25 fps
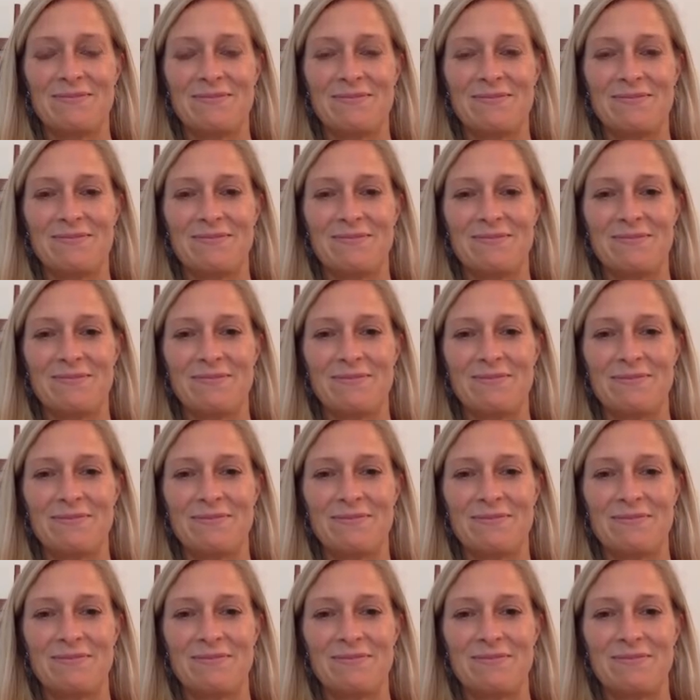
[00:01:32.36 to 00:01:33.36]

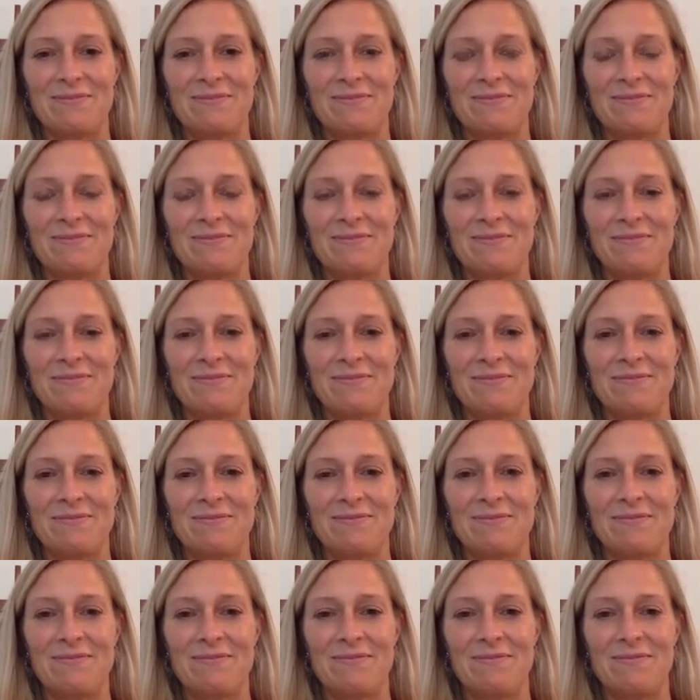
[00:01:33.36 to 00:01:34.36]

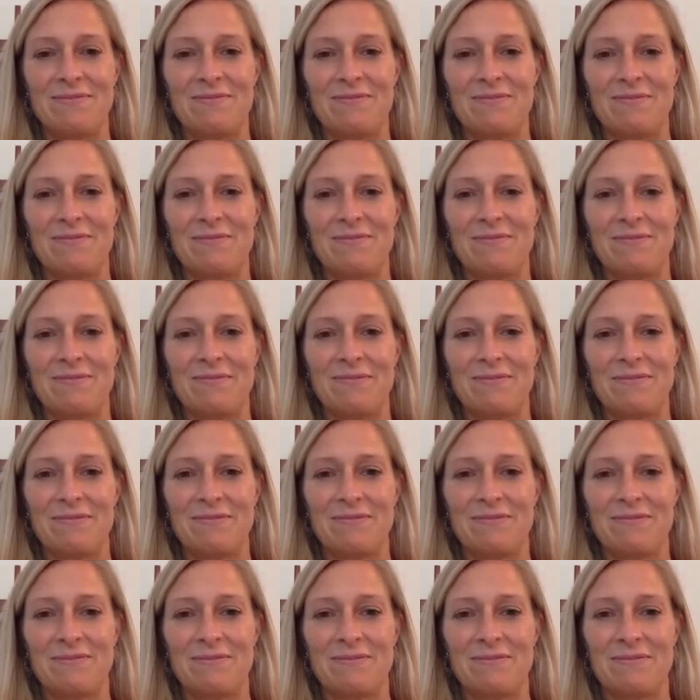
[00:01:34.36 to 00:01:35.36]

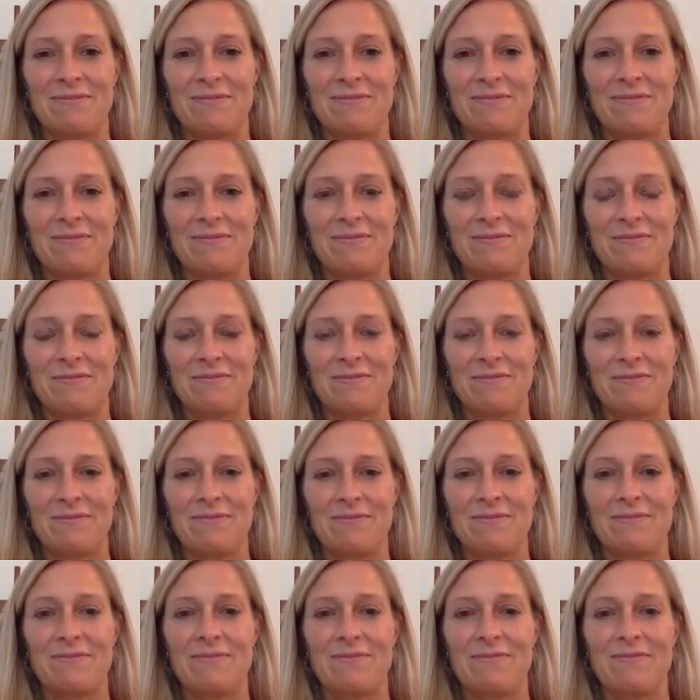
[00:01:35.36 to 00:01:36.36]

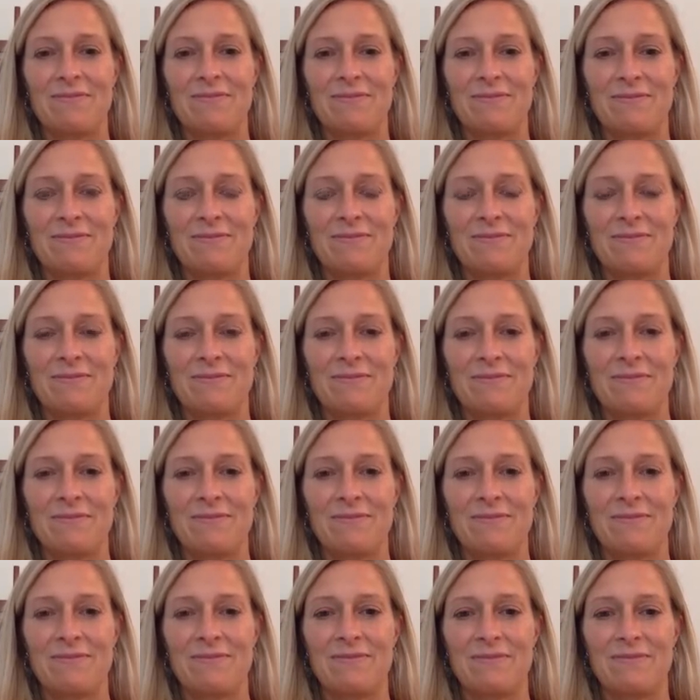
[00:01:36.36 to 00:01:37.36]
This person isn't speaking.